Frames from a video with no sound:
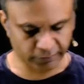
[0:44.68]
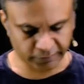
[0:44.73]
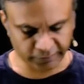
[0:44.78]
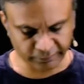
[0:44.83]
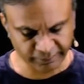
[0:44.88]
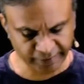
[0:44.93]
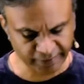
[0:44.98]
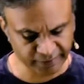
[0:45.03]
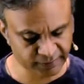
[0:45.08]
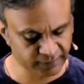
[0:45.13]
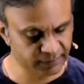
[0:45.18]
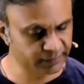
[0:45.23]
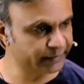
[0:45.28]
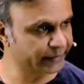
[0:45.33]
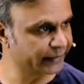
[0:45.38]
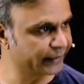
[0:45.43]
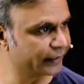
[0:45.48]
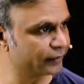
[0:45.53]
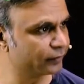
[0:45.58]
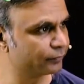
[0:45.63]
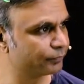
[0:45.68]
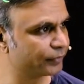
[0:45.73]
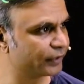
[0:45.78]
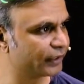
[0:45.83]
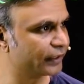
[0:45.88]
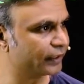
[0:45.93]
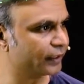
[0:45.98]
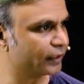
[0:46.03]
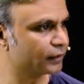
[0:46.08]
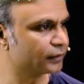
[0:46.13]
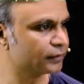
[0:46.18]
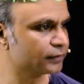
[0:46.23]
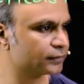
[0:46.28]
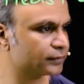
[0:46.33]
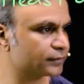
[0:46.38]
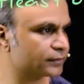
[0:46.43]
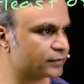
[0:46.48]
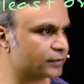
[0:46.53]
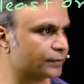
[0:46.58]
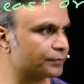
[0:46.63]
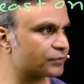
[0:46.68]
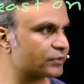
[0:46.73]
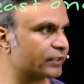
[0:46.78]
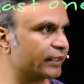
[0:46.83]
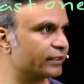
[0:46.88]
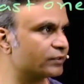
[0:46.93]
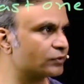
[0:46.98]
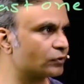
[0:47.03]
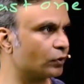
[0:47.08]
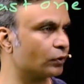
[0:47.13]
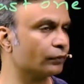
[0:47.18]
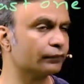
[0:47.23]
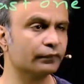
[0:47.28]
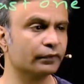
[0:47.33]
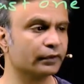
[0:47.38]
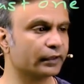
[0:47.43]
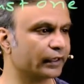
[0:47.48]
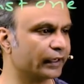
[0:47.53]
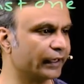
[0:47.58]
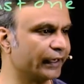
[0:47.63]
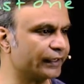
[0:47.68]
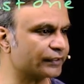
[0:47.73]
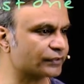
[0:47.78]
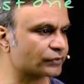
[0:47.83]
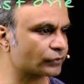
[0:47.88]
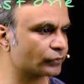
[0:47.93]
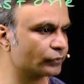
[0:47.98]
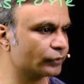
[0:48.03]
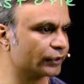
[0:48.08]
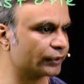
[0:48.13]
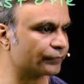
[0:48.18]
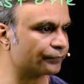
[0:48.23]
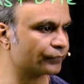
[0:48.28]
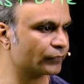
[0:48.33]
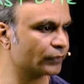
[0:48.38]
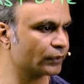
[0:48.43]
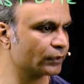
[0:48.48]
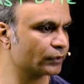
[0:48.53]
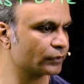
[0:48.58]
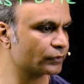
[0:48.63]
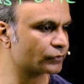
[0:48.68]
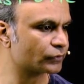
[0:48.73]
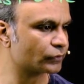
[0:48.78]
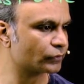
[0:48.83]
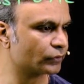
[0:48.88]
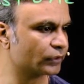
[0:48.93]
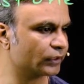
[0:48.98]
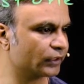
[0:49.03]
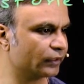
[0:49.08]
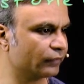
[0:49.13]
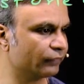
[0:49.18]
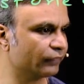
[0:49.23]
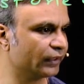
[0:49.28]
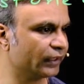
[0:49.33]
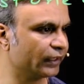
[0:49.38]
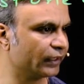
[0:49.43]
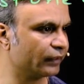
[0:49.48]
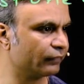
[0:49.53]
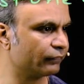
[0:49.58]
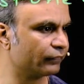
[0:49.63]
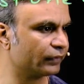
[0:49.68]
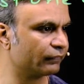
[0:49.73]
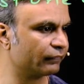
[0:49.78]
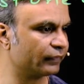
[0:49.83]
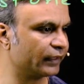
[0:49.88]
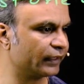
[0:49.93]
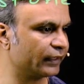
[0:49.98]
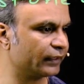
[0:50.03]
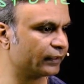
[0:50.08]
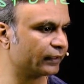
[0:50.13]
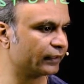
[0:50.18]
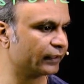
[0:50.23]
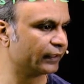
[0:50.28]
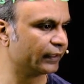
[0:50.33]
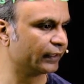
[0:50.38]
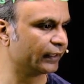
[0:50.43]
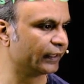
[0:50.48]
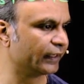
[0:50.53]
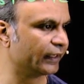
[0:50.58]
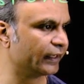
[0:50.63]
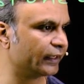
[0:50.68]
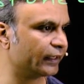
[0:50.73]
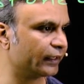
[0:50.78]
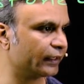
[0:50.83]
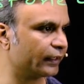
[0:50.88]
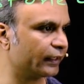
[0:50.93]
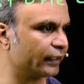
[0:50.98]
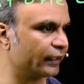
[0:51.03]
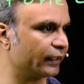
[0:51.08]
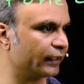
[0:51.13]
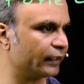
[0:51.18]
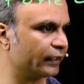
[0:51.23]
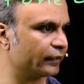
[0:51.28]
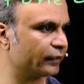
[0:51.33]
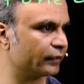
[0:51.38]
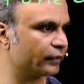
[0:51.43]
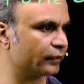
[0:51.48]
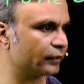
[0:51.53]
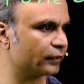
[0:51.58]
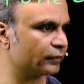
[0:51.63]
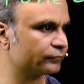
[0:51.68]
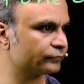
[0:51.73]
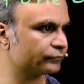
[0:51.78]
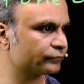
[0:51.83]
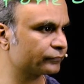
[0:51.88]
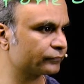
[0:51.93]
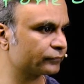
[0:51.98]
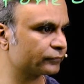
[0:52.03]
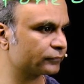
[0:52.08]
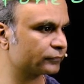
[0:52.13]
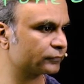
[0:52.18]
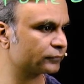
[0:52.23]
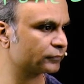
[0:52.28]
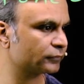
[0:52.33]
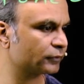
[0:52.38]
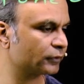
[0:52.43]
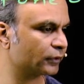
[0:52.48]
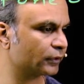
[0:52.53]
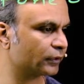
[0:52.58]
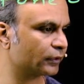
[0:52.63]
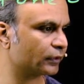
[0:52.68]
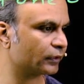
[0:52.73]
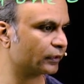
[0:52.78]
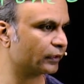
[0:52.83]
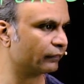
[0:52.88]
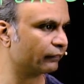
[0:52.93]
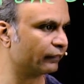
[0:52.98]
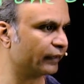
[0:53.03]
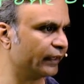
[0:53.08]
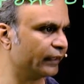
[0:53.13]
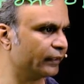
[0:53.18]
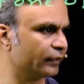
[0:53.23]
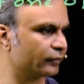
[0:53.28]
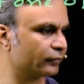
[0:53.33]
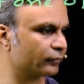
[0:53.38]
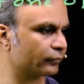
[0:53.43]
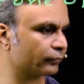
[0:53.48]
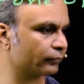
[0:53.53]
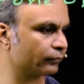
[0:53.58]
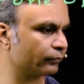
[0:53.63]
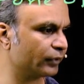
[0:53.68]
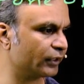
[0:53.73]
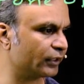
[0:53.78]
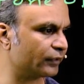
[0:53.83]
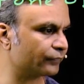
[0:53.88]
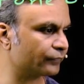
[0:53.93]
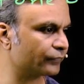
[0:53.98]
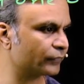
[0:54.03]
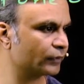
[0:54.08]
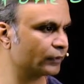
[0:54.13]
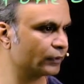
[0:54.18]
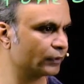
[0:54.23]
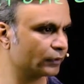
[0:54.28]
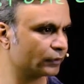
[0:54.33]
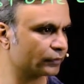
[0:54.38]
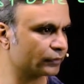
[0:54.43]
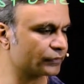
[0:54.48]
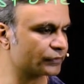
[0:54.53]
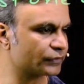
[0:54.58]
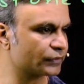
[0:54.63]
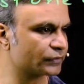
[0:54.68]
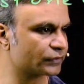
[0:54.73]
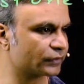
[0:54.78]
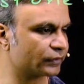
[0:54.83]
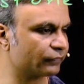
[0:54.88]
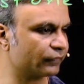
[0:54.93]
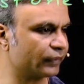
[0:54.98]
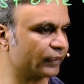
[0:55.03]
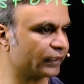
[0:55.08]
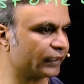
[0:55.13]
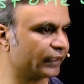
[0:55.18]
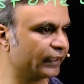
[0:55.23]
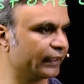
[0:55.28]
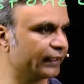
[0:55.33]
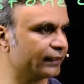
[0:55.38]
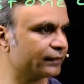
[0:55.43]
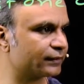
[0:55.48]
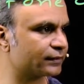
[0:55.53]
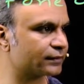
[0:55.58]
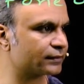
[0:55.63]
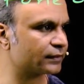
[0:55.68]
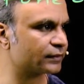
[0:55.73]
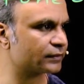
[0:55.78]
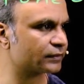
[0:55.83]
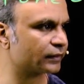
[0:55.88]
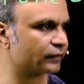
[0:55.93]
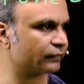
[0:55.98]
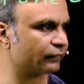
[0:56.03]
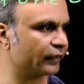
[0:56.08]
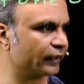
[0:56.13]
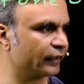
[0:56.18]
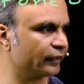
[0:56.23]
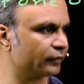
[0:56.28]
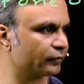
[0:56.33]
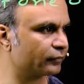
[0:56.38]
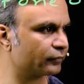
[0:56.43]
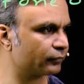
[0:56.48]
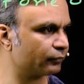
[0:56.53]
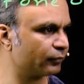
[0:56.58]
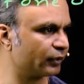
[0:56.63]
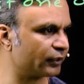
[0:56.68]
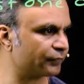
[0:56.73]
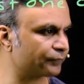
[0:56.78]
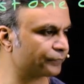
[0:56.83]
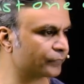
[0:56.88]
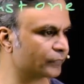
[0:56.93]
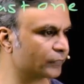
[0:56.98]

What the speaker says: Events A and B are subsets of S. Okay. So here we have event A and event B. This is event A, this is event B.